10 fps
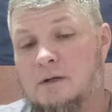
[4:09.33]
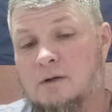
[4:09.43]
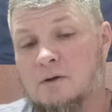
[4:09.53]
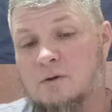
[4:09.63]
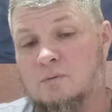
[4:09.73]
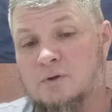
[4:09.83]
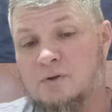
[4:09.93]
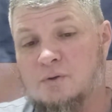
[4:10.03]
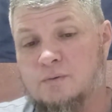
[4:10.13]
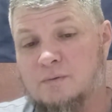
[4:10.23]
I don't want to
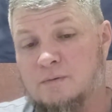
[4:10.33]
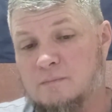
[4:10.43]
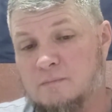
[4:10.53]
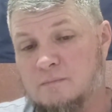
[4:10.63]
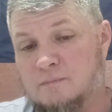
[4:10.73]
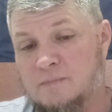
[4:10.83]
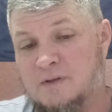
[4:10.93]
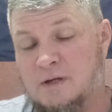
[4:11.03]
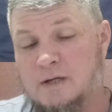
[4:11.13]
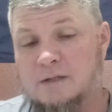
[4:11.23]
do
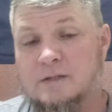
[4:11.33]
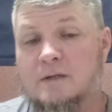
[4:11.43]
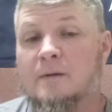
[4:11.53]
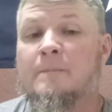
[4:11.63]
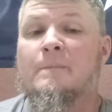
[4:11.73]
things.